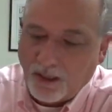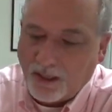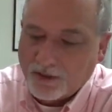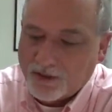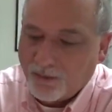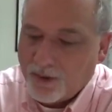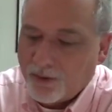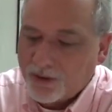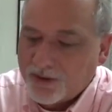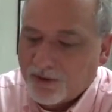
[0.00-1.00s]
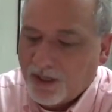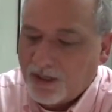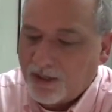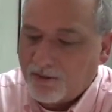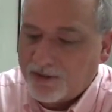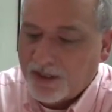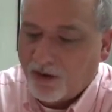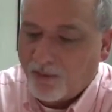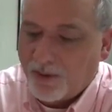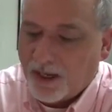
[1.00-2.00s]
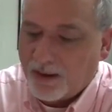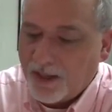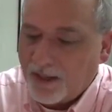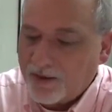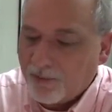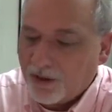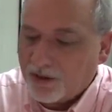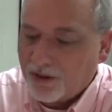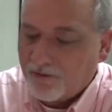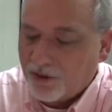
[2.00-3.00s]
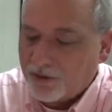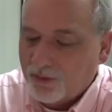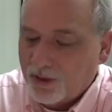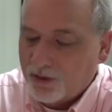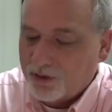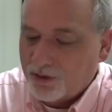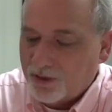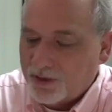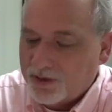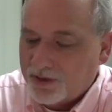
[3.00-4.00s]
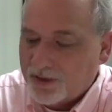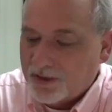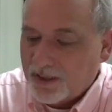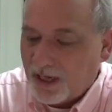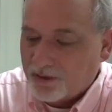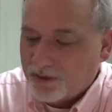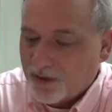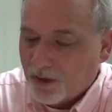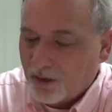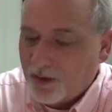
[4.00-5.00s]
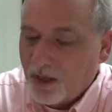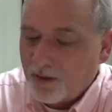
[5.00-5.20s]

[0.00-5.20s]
And so we put a string in here that's hello Bob, and then we're going to convert it to an integer. This is the dangerous code.